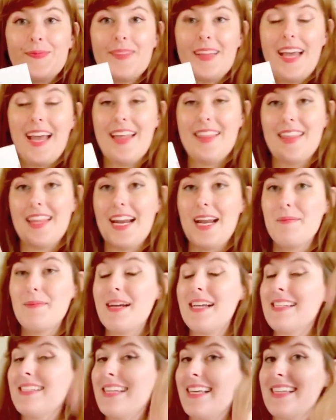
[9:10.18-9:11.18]
And then I
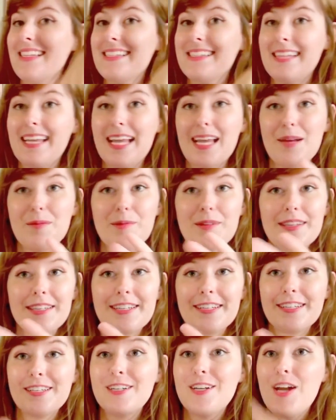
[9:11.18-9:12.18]
might say the same with
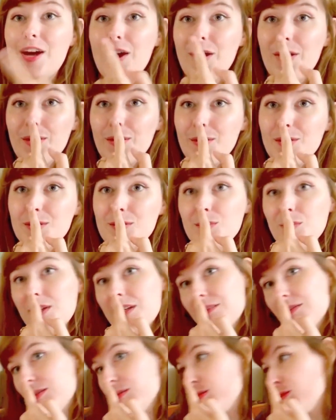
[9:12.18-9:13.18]
your nose. What
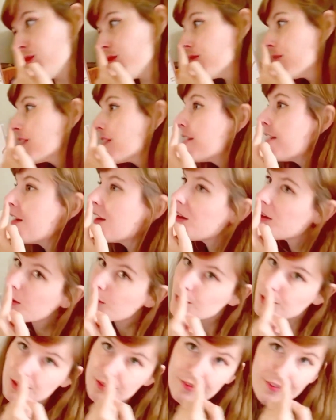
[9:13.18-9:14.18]
if you move your
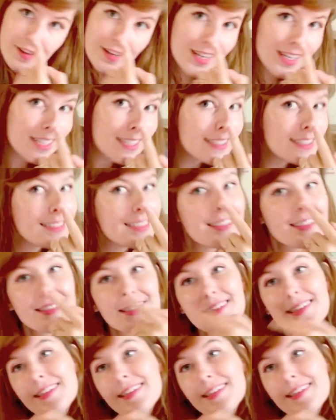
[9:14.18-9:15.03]
nose first?